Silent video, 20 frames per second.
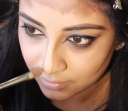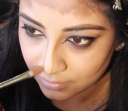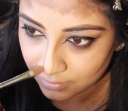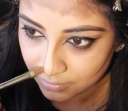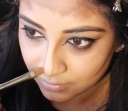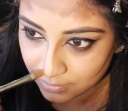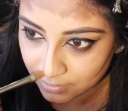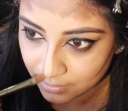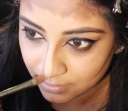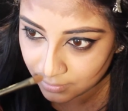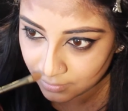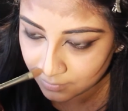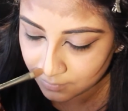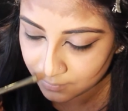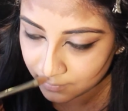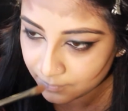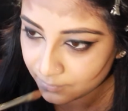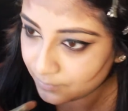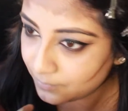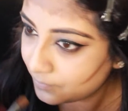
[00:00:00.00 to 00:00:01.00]
Okay?
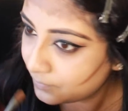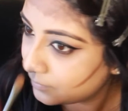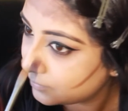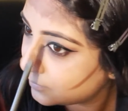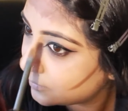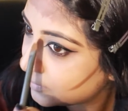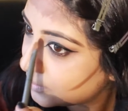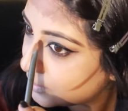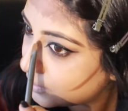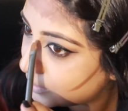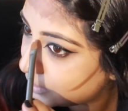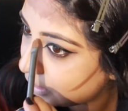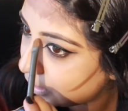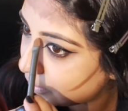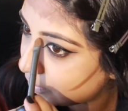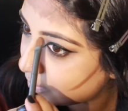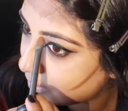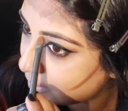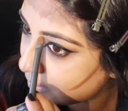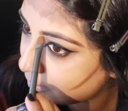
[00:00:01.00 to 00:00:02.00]
And
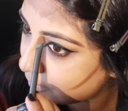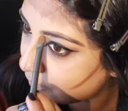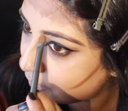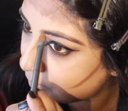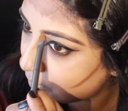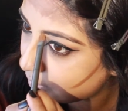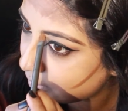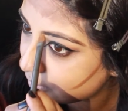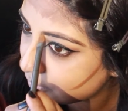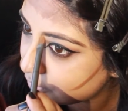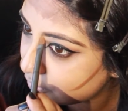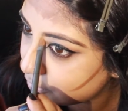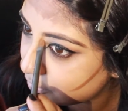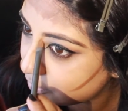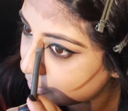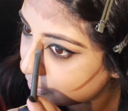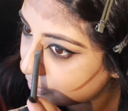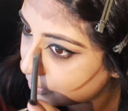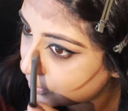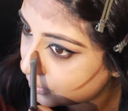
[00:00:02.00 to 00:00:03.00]
you kind of want
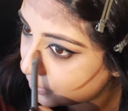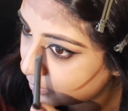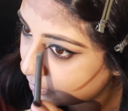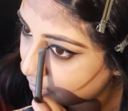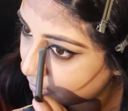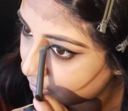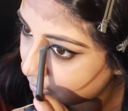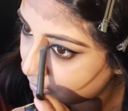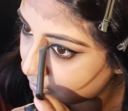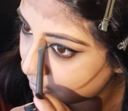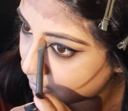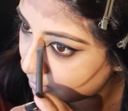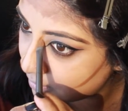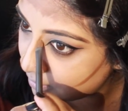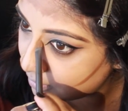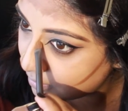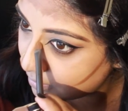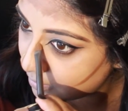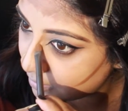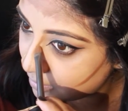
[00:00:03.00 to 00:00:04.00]
to
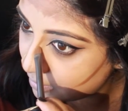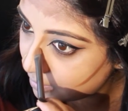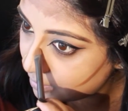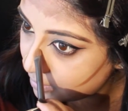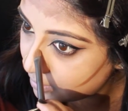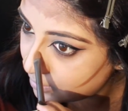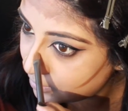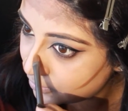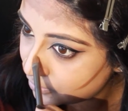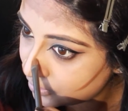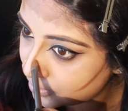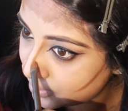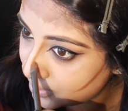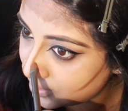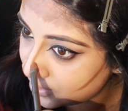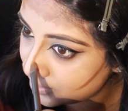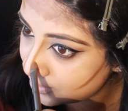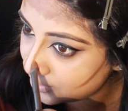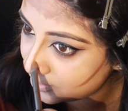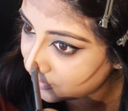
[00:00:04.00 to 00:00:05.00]

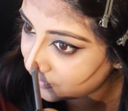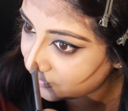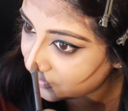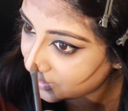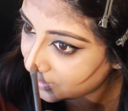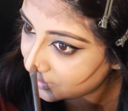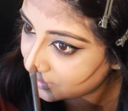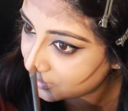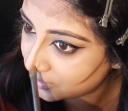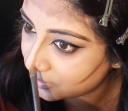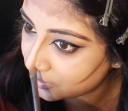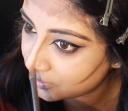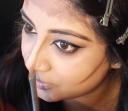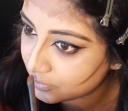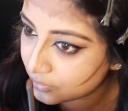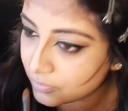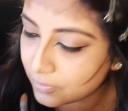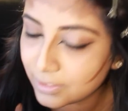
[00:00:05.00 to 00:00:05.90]
just define the nose